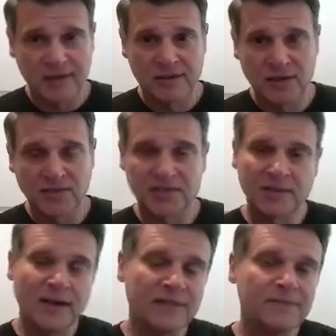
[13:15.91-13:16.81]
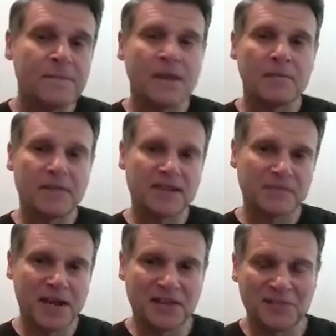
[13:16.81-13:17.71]
Good stuff, but that's
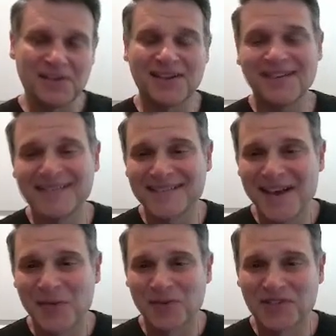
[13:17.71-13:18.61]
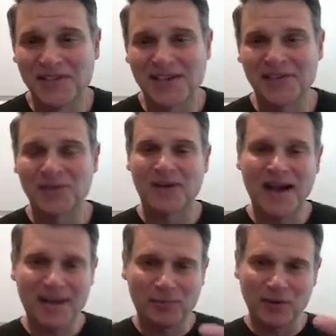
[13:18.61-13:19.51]
mainly because we're sitting under a
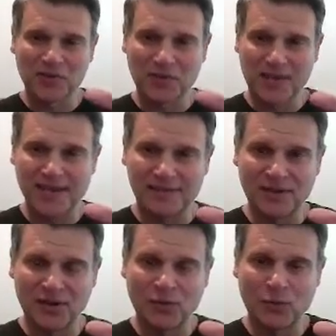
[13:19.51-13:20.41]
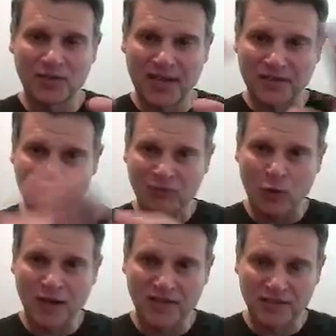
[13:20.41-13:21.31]
high pressure heat dome, which kind of
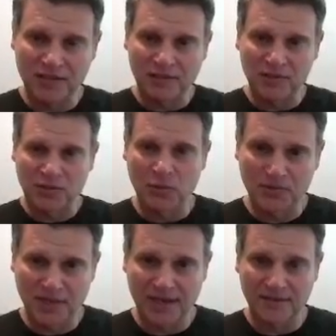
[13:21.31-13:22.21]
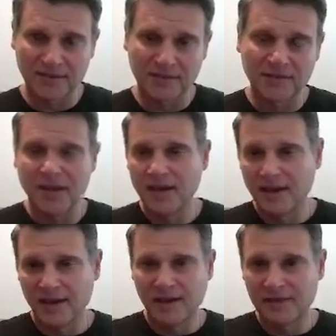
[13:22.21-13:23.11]
squashes thunderstorm chances
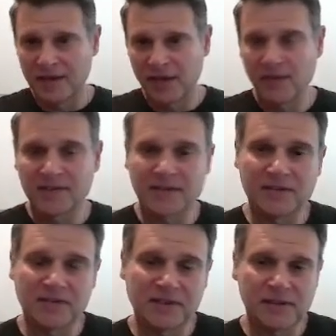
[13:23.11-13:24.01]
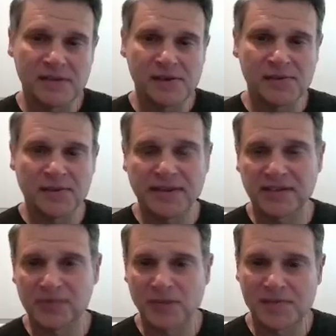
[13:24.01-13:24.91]
in the areas that you see there under the
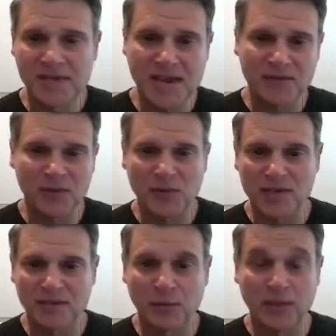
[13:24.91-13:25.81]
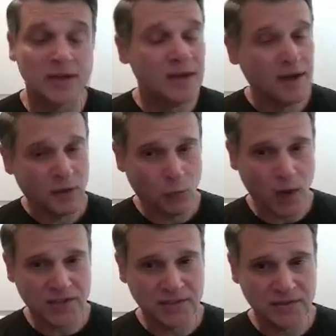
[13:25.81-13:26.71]
extreme heat for the rest of the week.
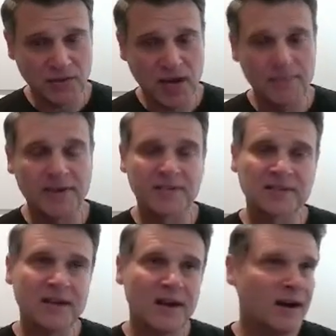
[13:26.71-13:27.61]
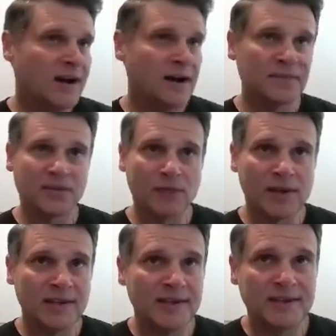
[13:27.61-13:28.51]
Watching the tropics, get
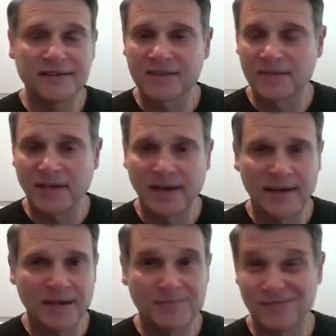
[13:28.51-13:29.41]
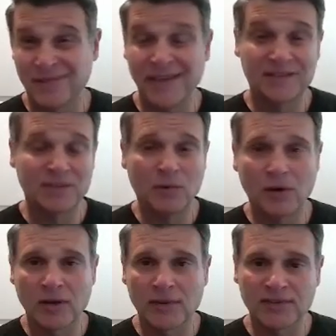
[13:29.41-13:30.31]
ready sometime late
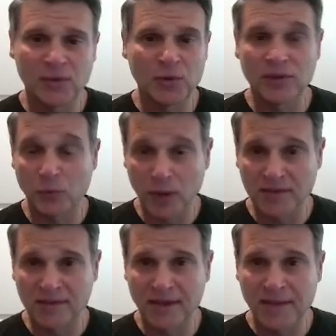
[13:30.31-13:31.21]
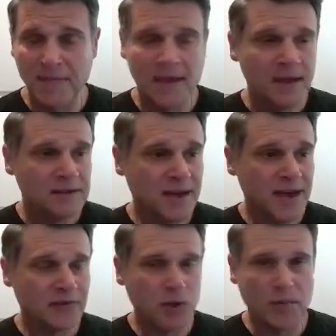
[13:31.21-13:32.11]
tomorrow into early Wednesday to
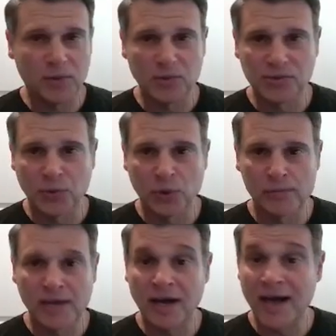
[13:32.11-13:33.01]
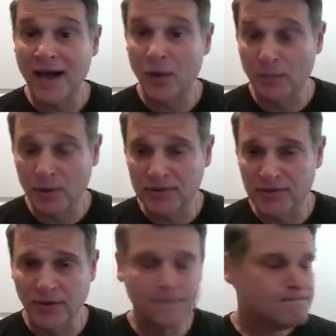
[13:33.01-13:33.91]
have Tropical Storm
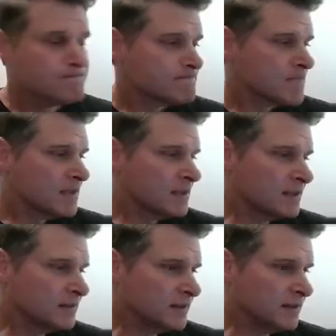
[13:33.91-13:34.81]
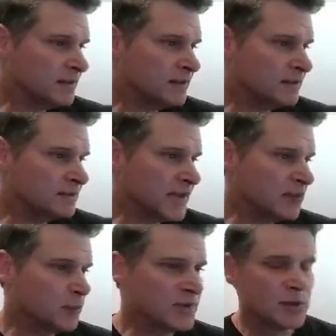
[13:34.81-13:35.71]
Alberto in the
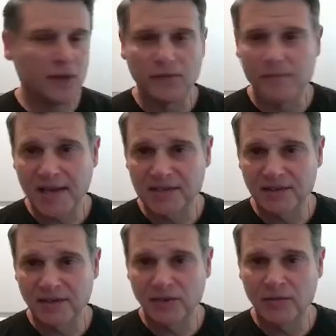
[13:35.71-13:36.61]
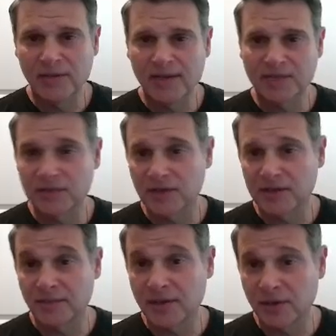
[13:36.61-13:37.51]
southwest Gulf of Mexico. But as we talked
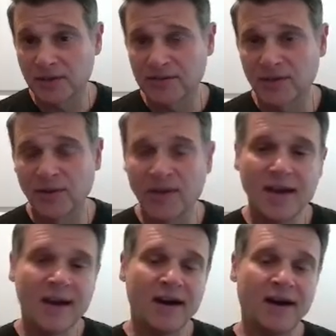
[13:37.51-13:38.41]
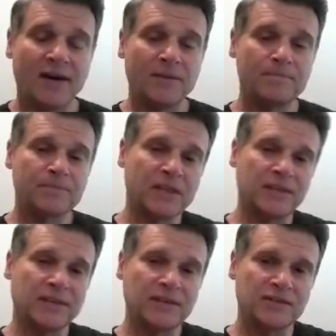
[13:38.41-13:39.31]
about also,
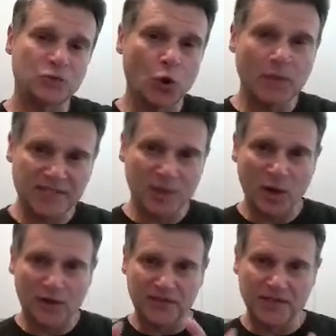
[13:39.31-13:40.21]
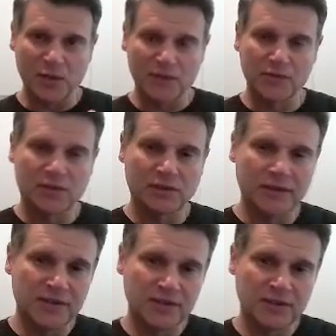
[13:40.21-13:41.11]
the storm itself, the center of
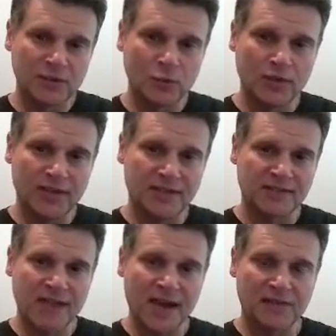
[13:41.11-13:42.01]
circulation, will hit south